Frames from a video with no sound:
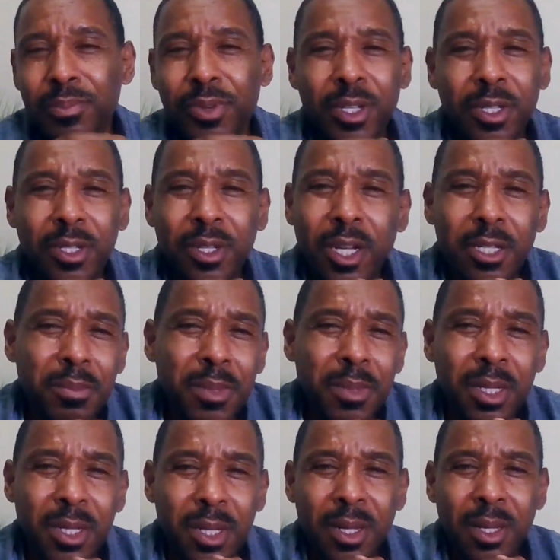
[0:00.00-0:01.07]
prejudge
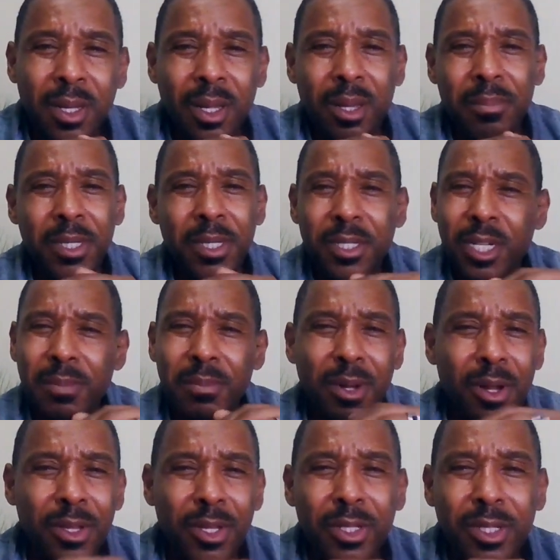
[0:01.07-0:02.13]
me and be sending
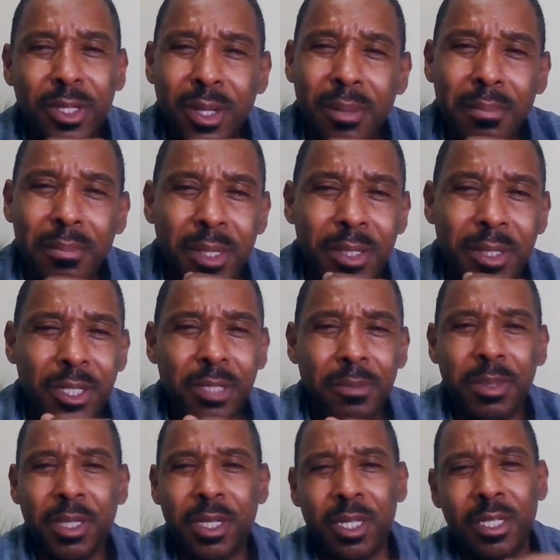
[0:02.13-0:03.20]
me all these dumb messages
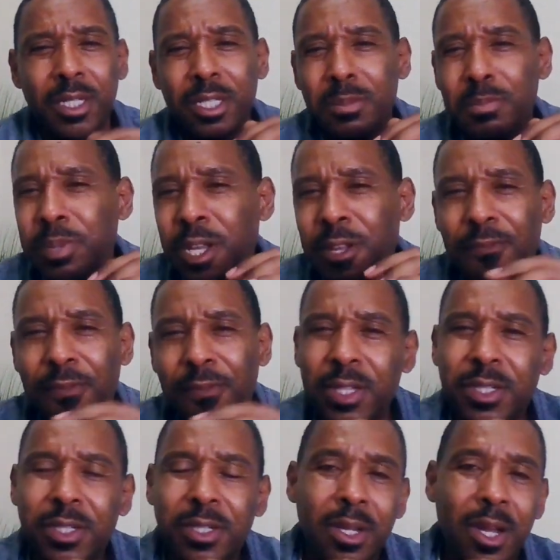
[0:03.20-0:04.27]
because this big
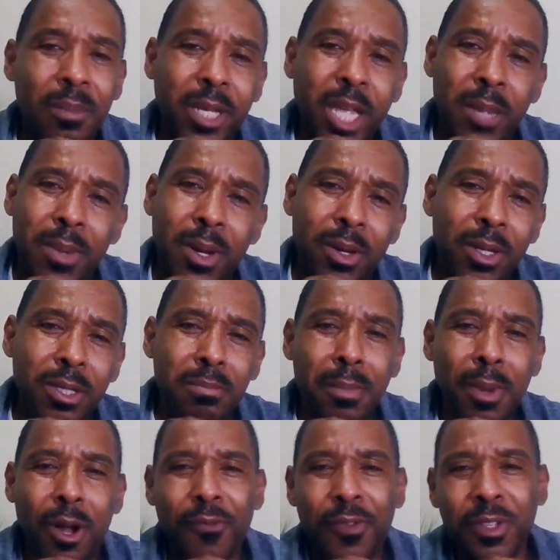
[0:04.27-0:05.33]
fat slob came out his
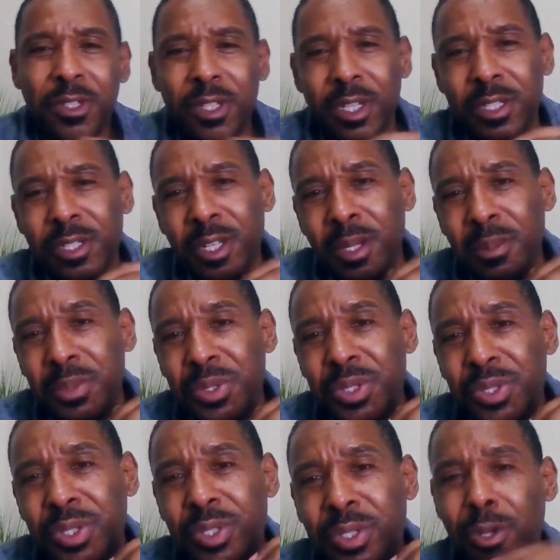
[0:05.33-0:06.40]
mouth and said something
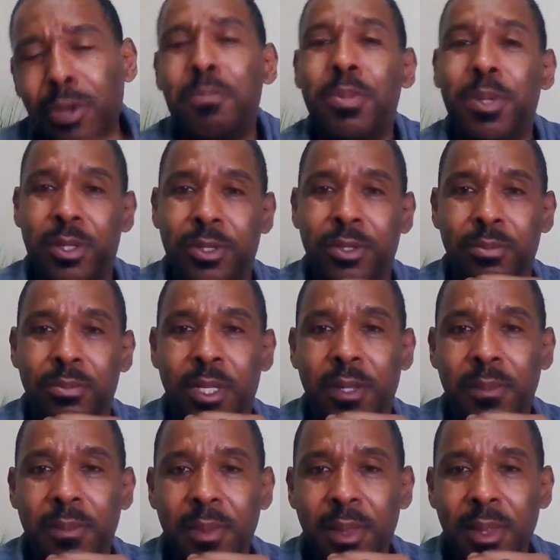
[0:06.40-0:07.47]
stupid to me.
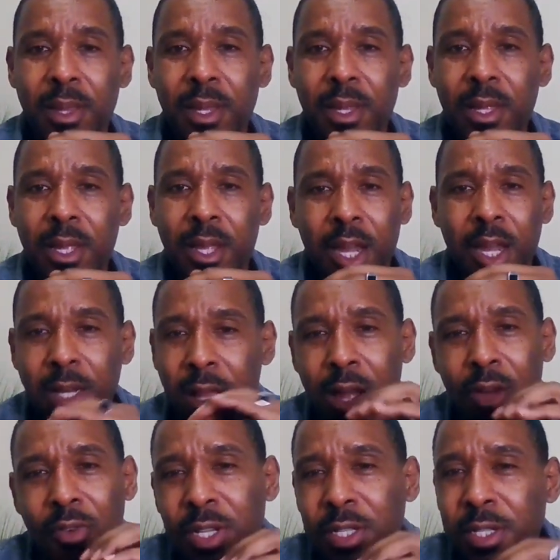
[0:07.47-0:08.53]
And
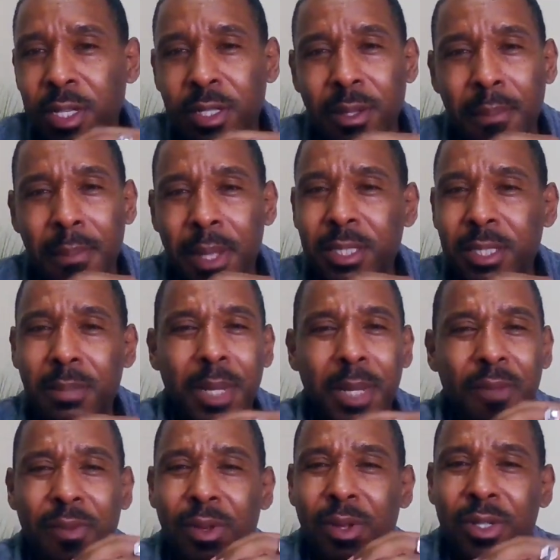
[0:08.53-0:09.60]
I already sent the message. I'm
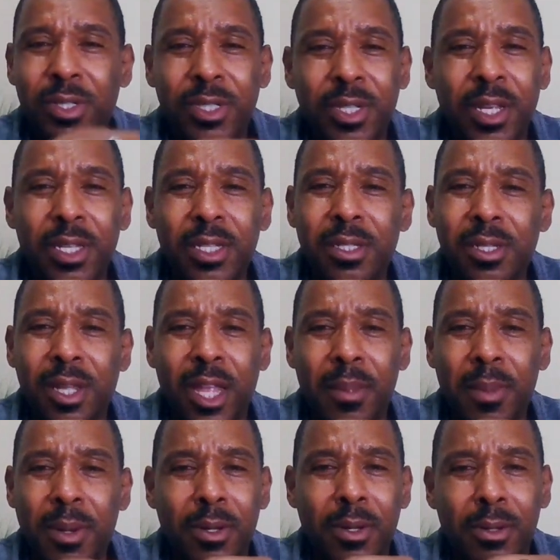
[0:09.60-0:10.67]
not even gonna say his
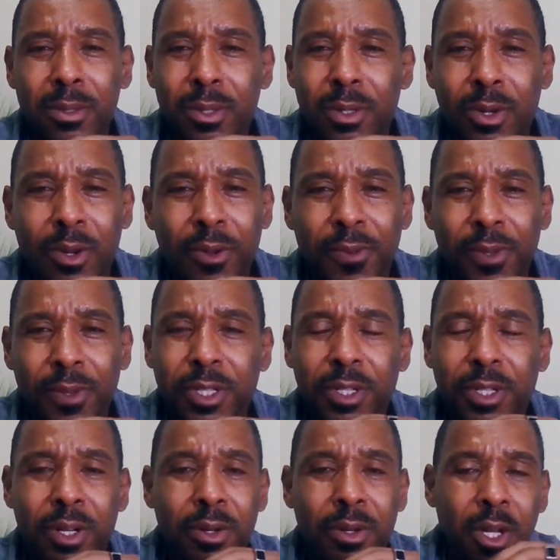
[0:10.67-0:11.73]
name. I don't know if he's
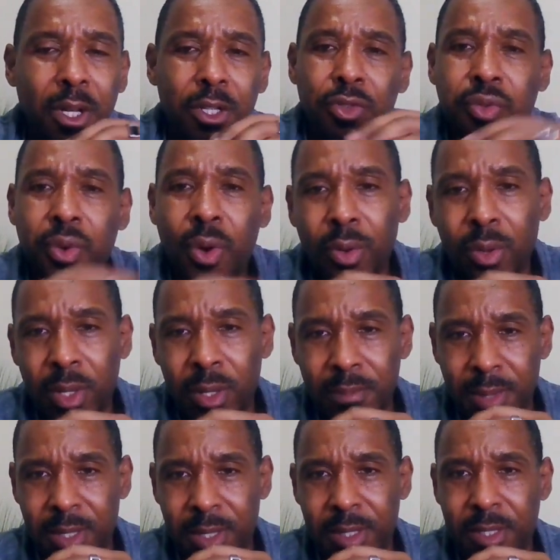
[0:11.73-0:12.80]
still
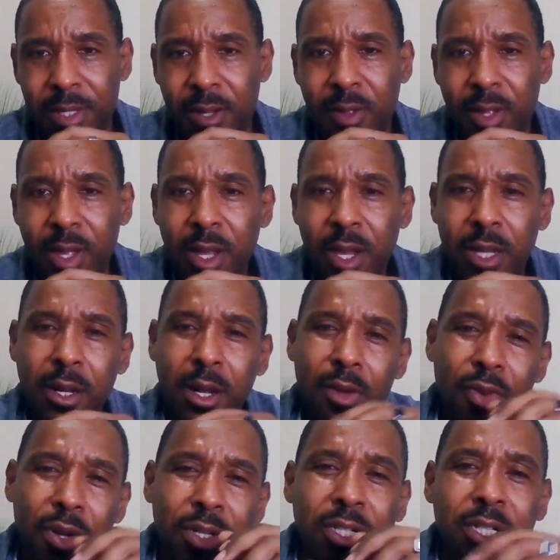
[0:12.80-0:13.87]
trolling me and stuff. And I
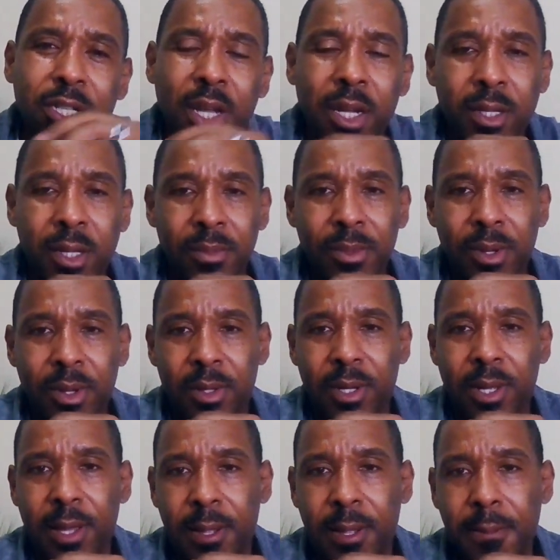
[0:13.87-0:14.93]
already checked him
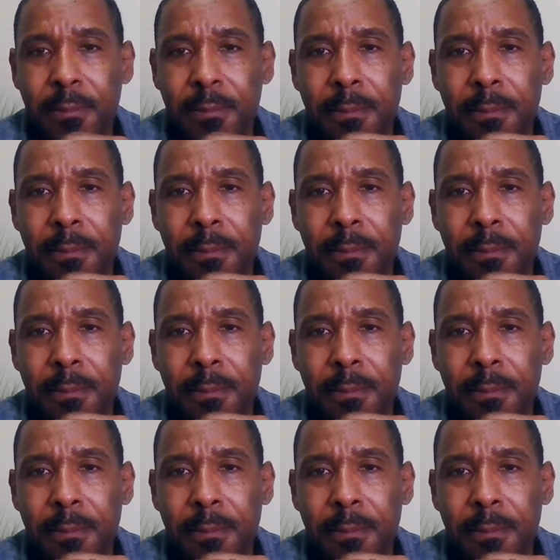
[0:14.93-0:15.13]
on that